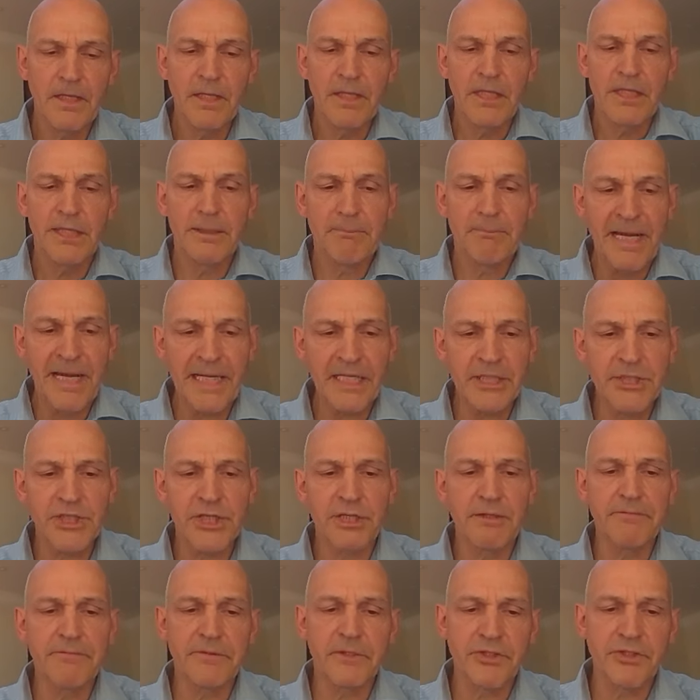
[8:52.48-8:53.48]
The
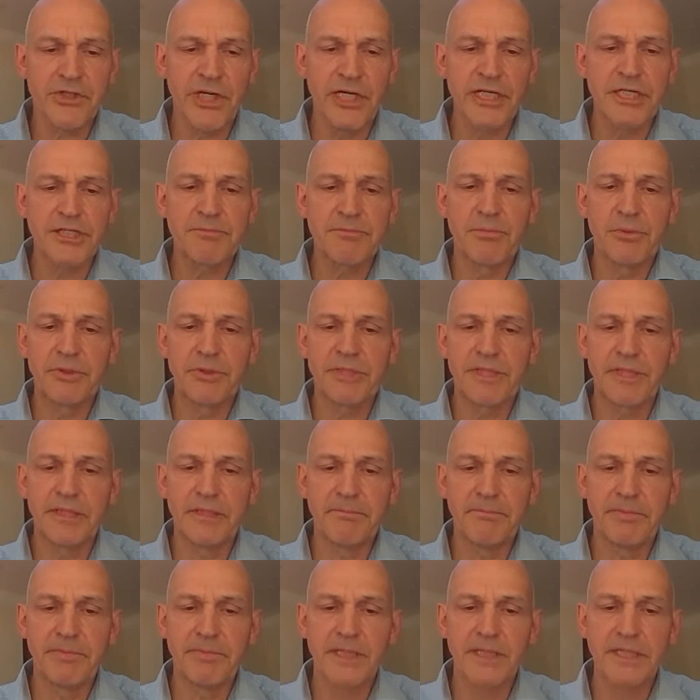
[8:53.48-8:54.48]
packaging for transporting
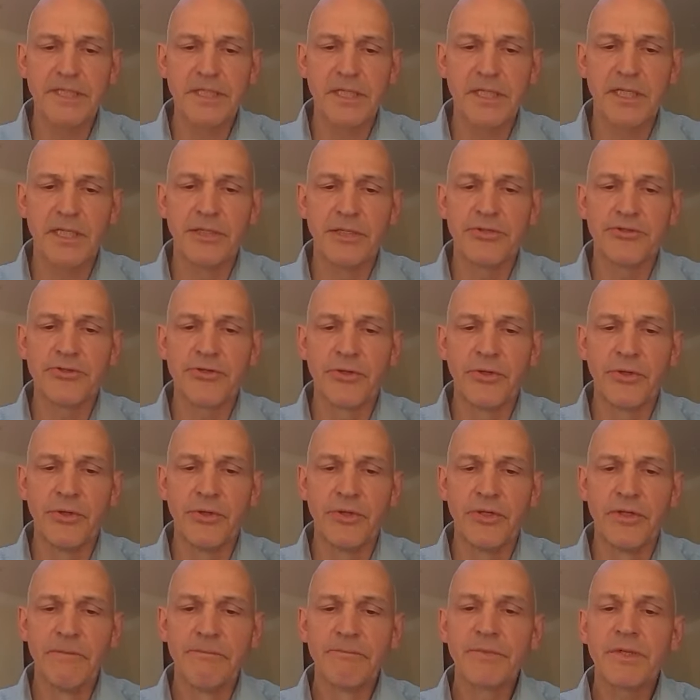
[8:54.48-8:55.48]
the pizza in the
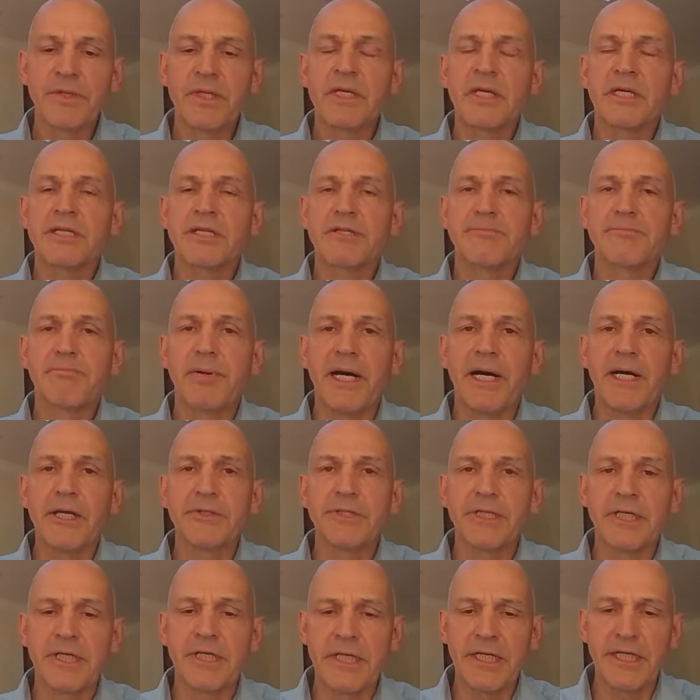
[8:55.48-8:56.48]
drone is
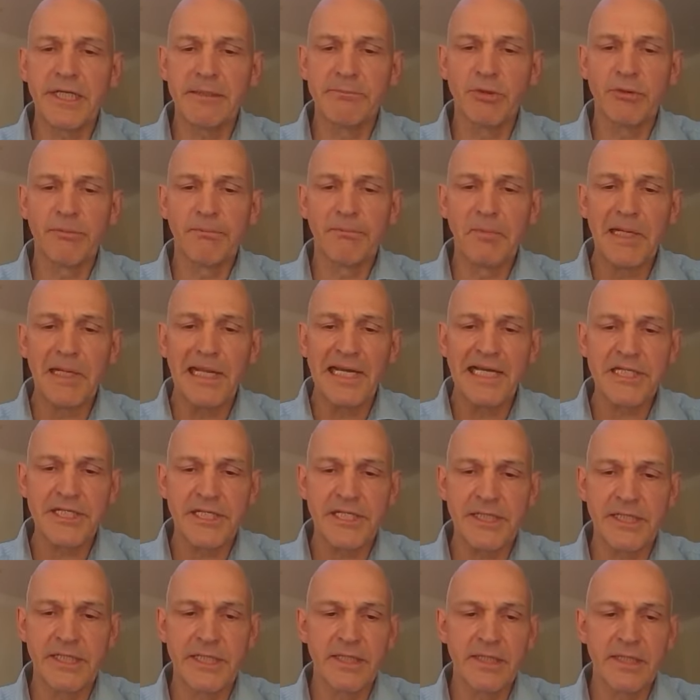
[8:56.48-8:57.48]
biodegradable
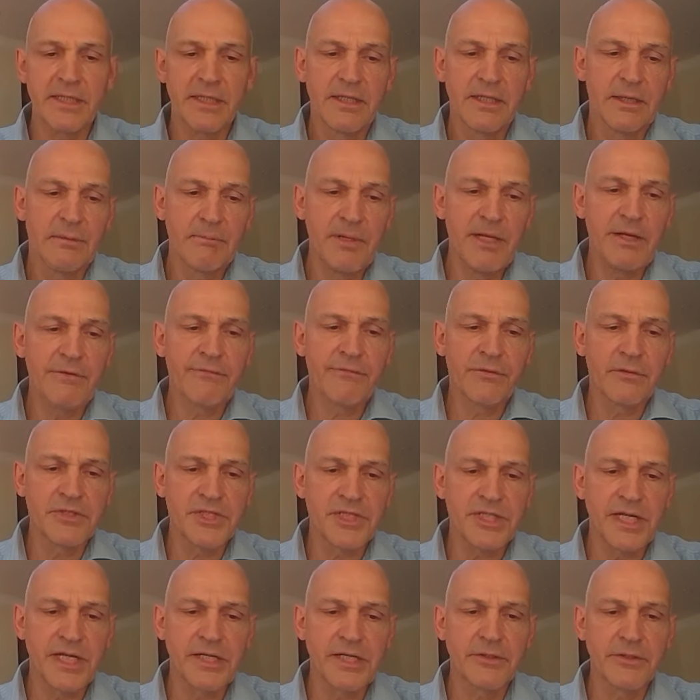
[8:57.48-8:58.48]
plastic made from
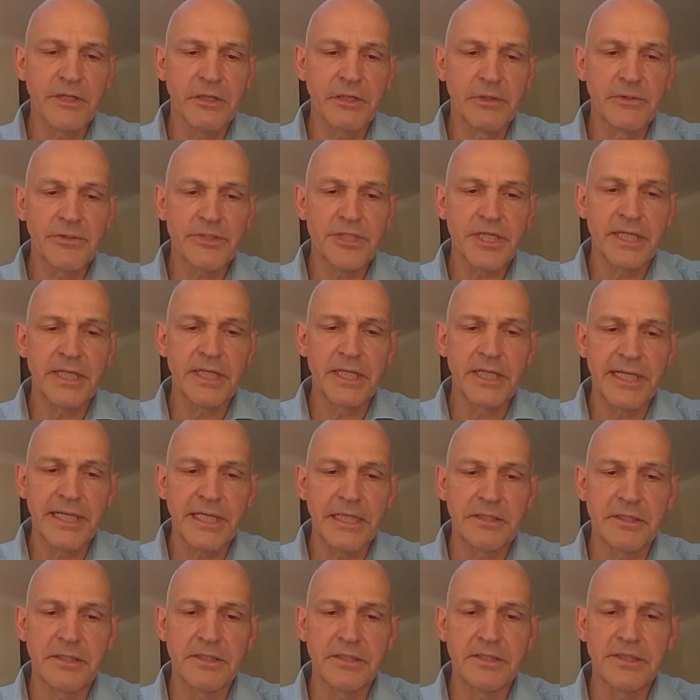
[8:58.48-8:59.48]
cellulose and
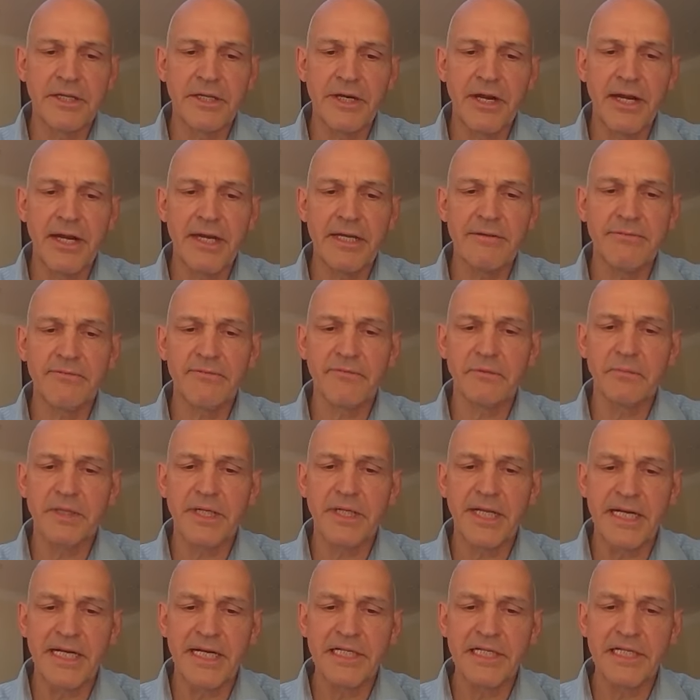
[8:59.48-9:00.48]
lignin derived from
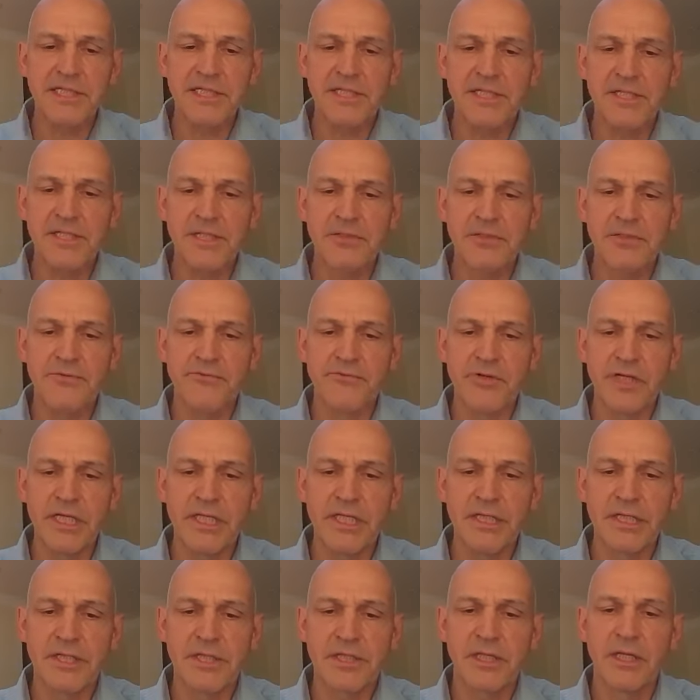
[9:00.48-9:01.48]
grasses and
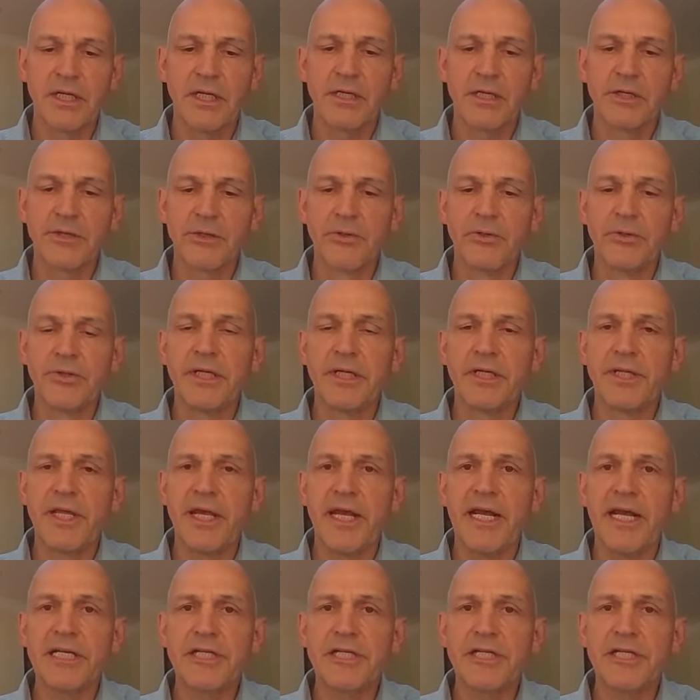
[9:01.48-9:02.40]
reeds grown in the